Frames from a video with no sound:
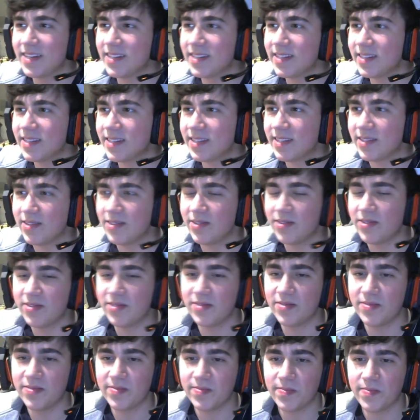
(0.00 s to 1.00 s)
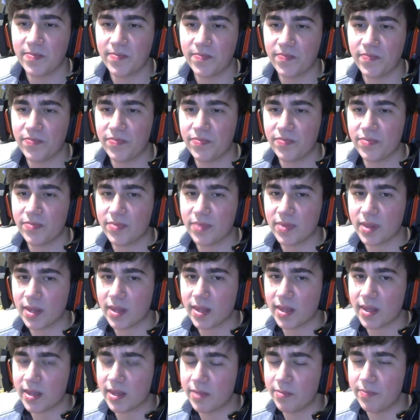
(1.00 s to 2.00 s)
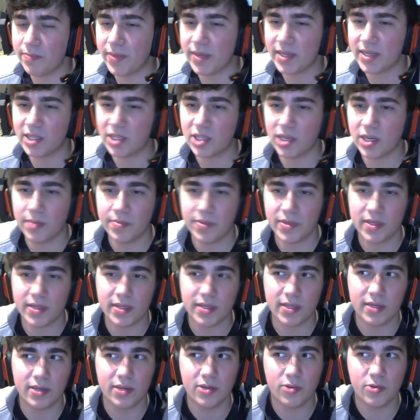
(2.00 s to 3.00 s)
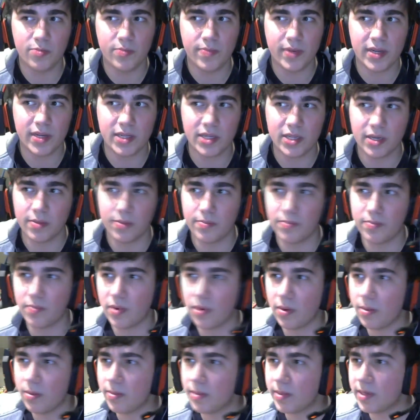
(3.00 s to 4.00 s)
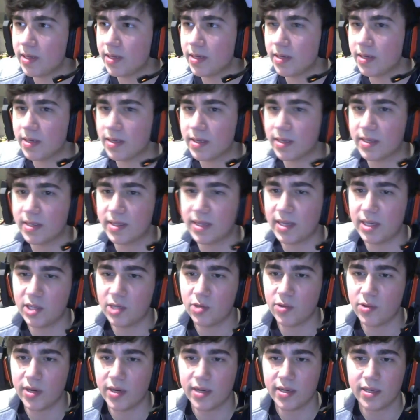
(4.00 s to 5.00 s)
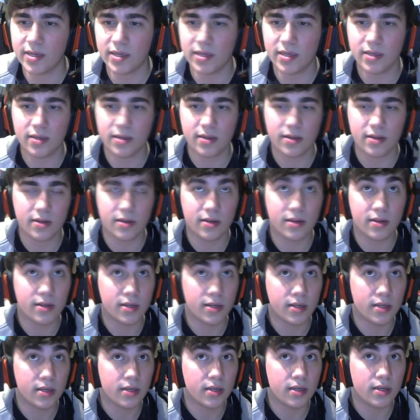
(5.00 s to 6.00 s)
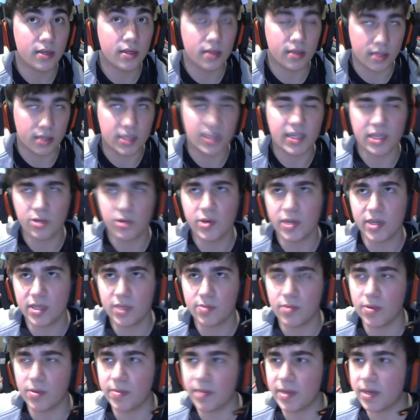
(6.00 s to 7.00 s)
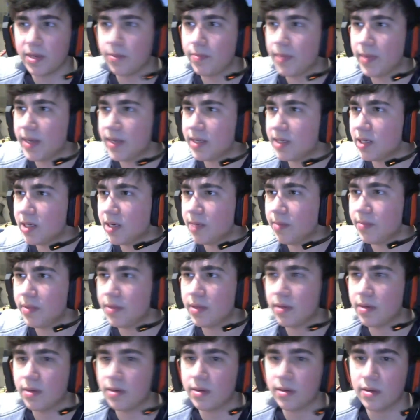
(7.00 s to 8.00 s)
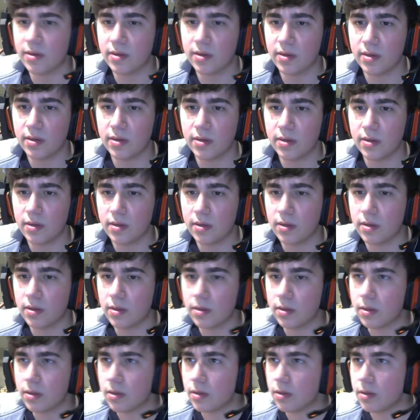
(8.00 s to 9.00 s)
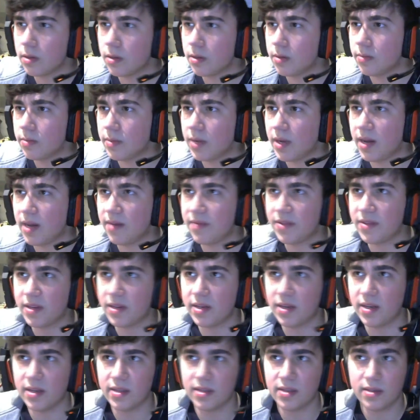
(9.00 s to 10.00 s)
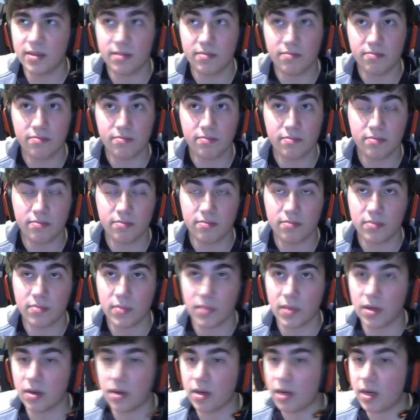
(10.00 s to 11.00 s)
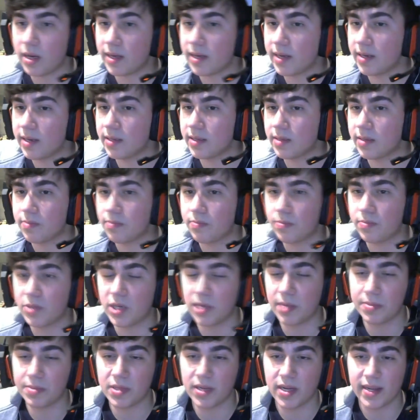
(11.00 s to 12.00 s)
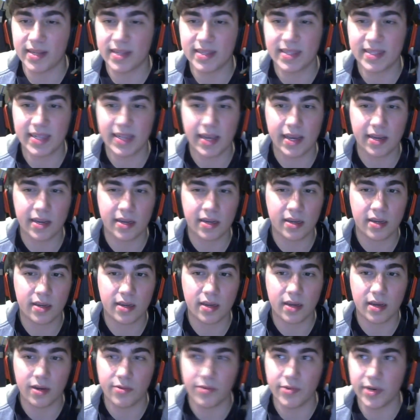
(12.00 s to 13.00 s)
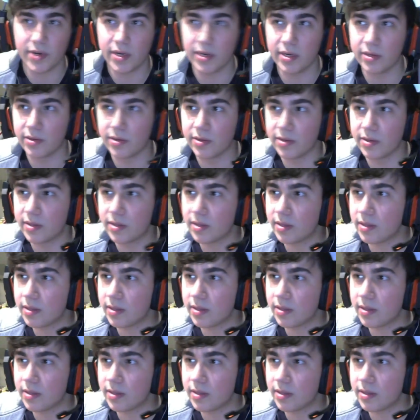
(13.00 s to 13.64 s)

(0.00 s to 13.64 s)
so the best champions in the new patch are probably Sejuani. Sejuani is probably the best champion um, after that, I guess champs like Zac are really good,